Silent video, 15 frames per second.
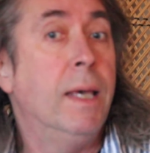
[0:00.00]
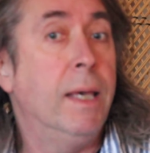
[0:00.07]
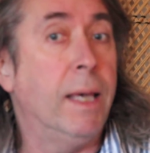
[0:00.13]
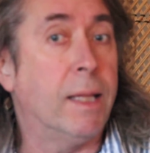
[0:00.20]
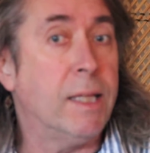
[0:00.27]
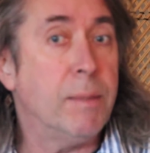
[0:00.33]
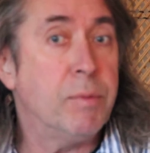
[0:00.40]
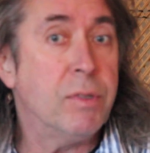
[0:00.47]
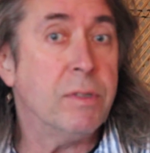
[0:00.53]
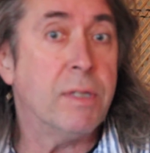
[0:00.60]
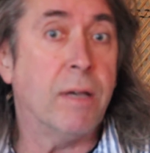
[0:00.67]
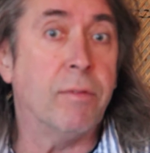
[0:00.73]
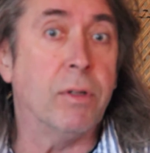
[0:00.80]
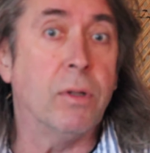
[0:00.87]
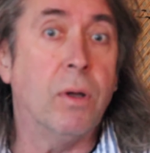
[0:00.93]
Eclipses
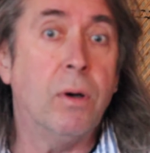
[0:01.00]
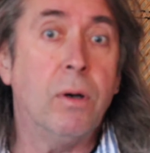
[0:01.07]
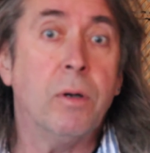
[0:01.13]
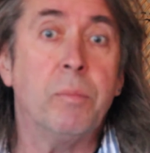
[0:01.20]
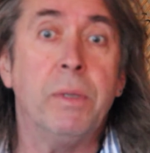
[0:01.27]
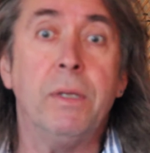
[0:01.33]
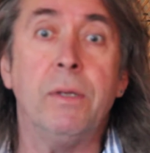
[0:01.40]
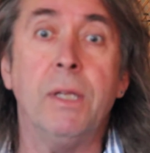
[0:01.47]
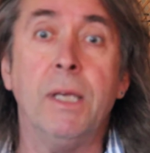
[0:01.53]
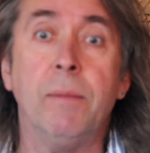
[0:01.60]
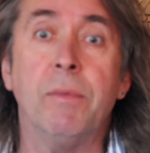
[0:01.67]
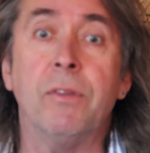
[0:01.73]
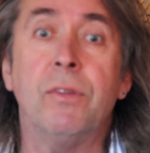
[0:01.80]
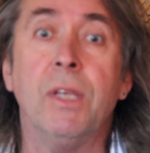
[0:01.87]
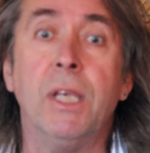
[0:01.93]
have long been
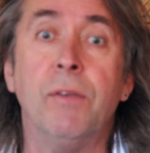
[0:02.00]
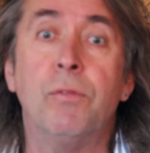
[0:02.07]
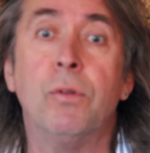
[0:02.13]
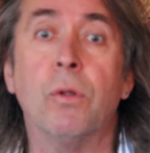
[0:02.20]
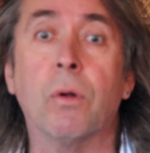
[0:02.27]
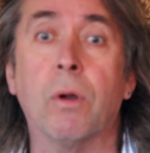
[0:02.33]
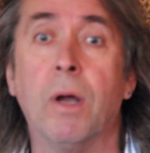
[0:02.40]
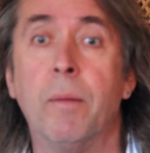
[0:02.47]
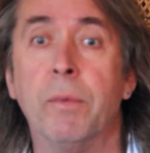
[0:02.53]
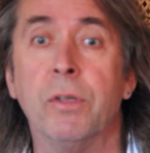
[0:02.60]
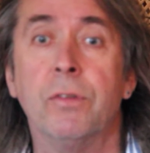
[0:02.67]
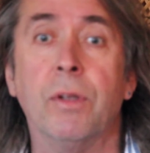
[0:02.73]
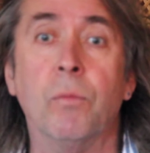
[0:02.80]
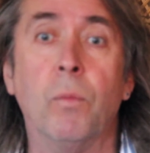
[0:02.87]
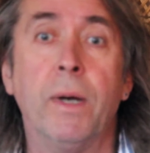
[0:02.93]
deemed as evil or
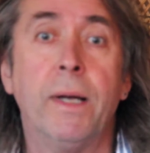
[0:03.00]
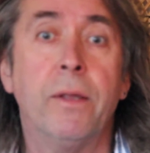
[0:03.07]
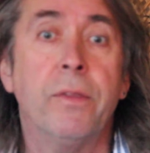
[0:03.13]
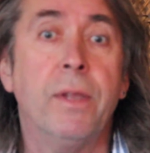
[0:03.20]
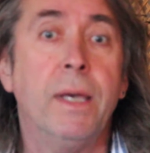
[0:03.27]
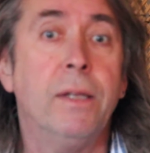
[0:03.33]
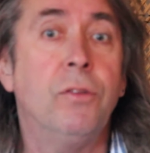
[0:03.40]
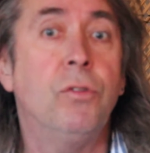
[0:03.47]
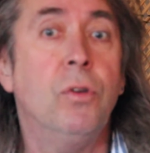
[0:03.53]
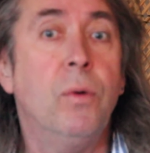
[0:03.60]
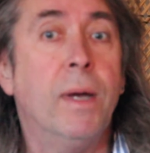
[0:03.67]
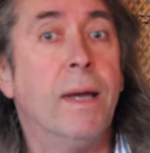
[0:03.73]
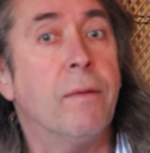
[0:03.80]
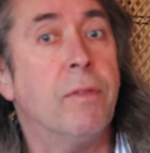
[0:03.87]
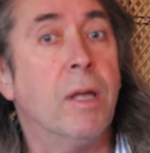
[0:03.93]
ominous, and while they do
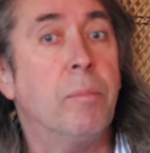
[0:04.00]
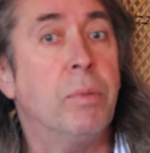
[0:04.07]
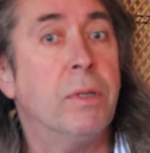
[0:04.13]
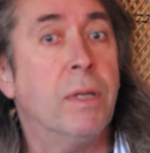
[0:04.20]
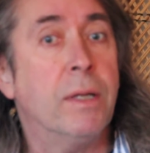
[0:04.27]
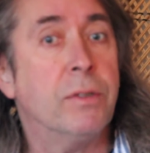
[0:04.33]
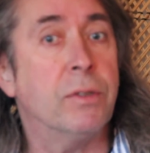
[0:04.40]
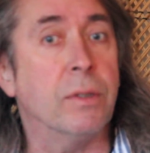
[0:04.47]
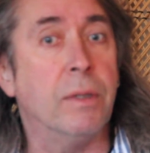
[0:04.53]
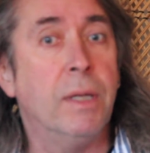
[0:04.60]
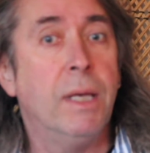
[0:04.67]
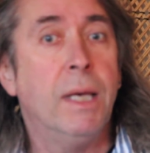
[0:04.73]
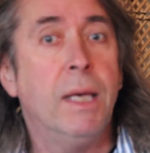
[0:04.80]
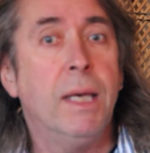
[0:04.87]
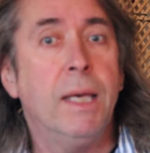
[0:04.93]
have that potential,
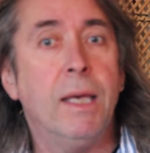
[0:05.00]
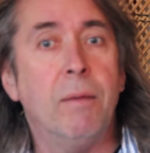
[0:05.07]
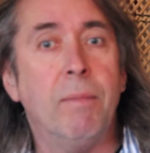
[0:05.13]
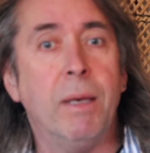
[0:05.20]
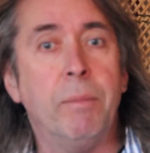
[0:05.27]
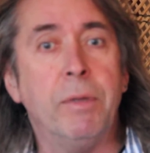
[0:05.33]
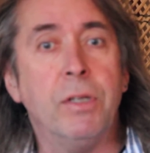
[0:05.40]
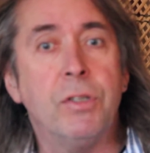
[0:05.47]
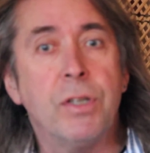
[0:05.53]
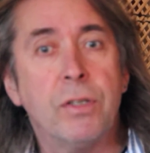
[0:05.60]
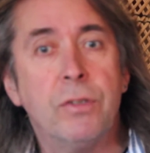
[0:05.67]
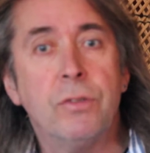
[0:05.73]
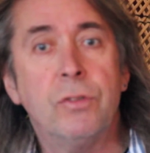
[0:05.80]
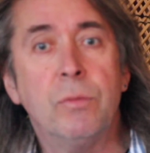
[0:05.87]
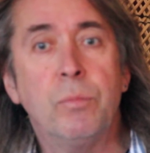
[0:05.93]
it may be
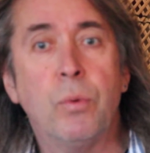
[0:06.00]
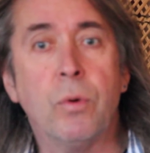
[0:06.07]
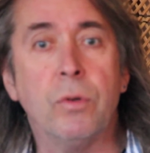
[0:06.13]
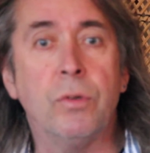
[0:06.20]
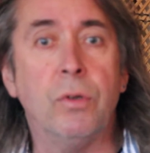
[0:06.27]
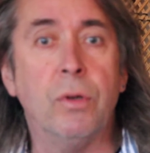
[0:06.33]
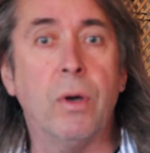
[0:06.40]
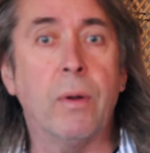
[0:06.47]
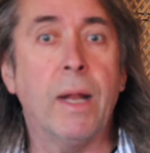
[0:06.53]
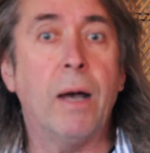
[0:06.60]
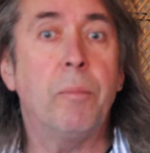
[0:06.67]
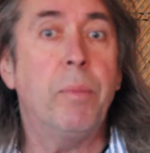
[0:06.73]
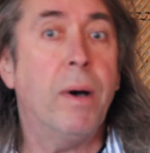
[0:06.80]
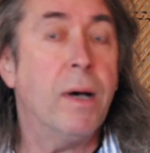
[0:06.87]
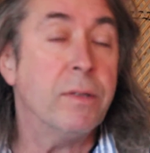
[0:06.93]
just as important to note
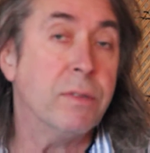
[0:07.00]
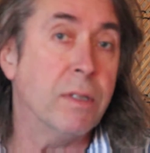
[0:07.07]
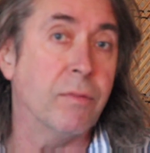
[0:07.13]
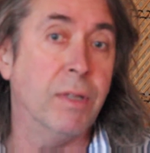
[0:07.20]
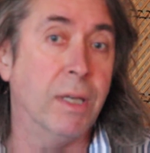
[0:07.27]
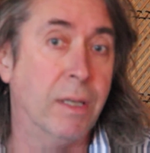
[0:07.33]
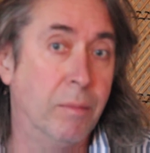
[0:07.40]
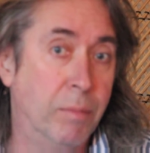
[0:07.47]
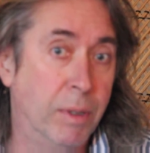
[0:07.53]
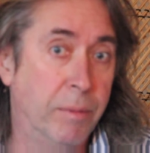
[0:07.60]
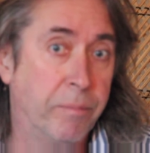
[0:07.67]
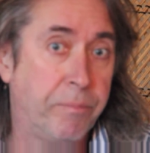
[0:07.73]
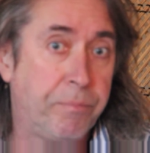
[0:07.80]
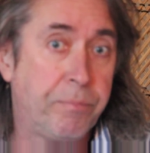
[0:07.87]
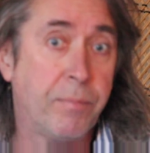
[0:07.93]
how positive they can be.
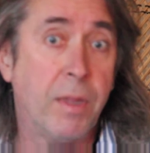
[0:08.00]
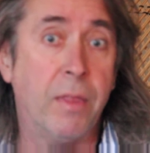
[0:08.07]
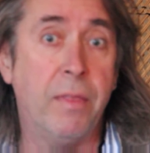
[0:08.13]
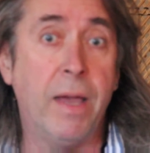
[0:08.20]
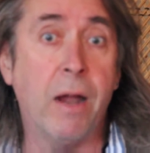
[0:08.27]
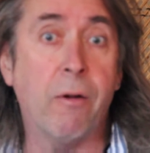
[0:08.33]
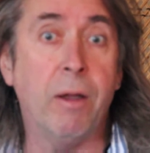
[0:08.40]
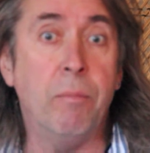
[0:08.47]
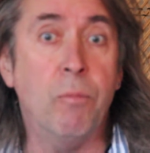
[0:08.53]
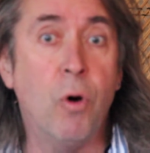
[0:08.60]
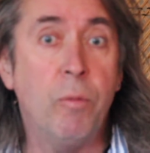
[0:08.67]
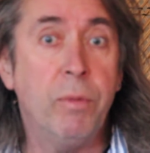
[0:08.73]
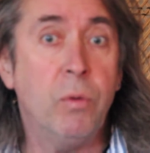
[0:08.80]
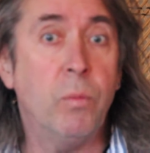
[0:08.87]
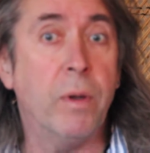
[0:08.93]
They are a
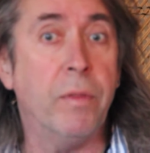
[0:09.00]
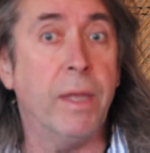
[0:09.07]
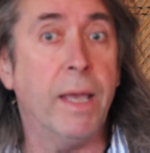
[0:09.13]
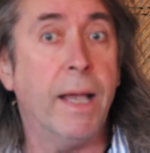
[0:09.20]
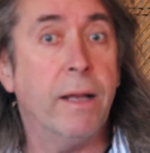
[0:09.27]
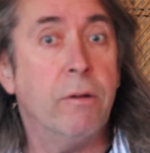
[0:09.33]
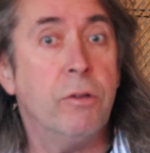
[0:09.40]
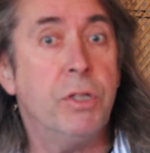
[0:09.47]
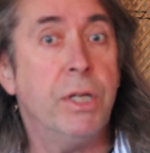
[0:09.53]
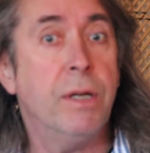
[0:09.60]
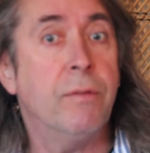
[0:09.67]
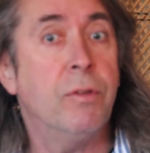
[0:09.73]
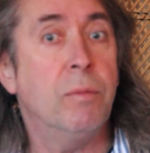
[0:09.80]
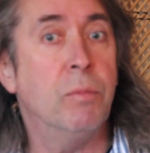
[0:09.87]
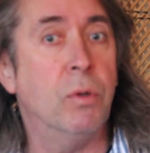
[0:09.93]
moment when the energy
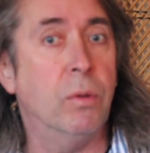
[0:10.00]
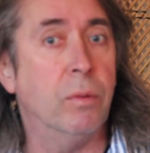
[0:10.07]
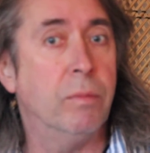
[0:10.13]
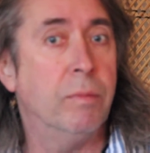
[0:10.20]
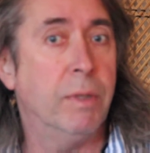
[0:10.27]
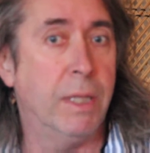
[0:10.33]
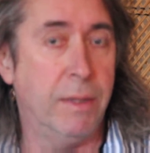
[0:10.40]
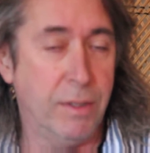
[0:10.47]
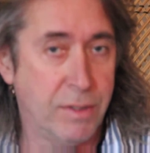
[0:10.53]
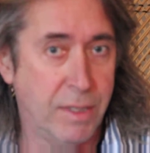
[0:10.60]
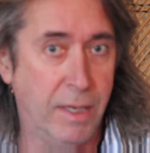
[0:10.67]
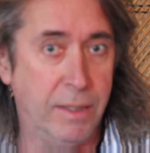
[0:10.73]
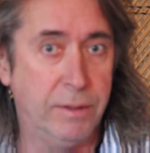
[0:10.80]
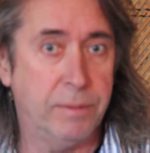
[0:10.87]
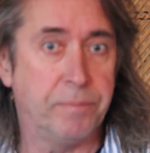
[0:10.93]
of the moon, in this
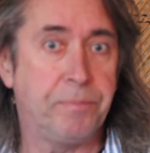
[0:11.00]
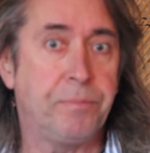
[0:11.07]
case,